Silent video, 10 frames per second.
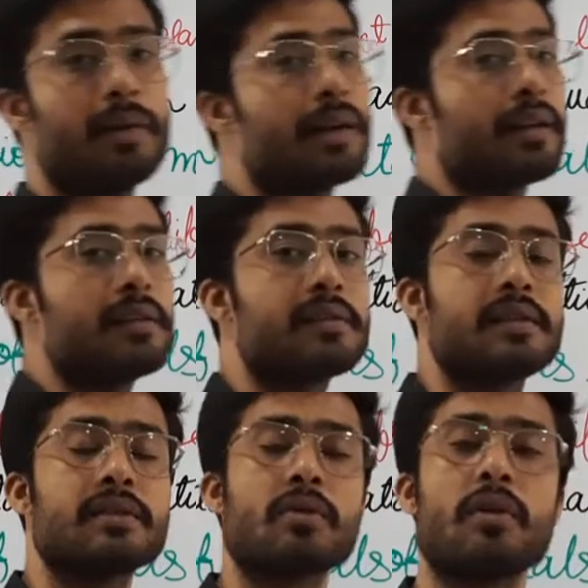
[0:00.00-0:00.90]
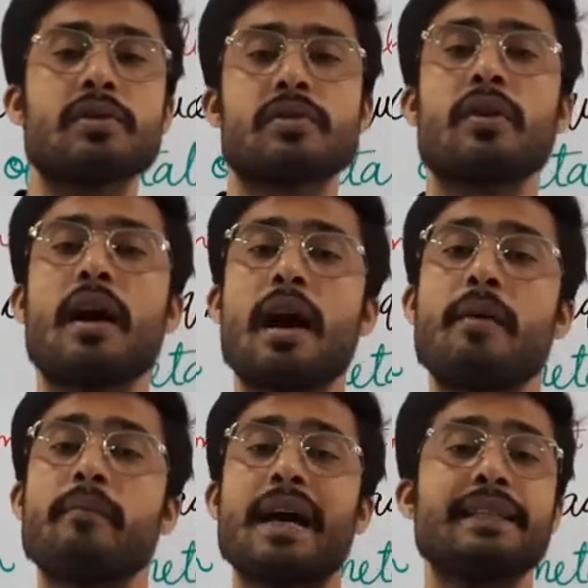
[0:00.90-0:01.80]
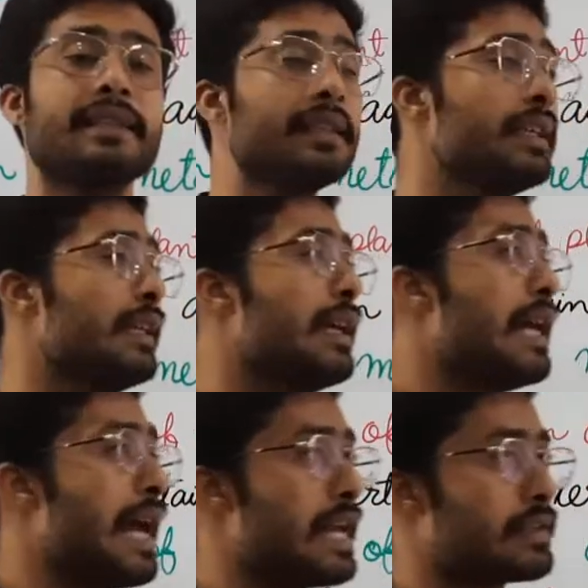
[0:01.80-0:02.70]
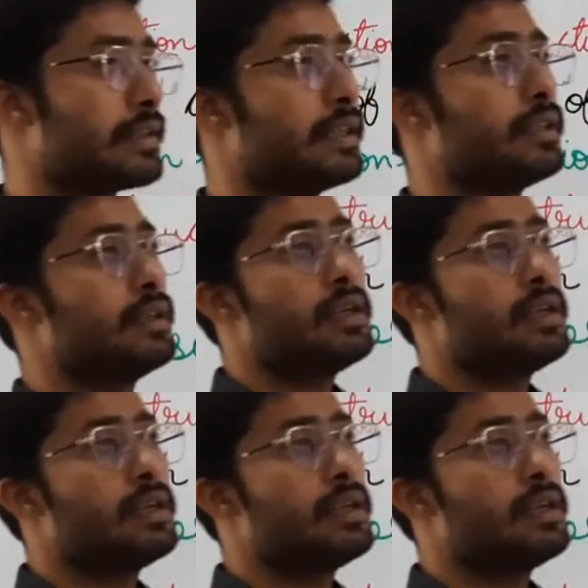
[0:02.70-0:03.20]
materials is also harmed by the acid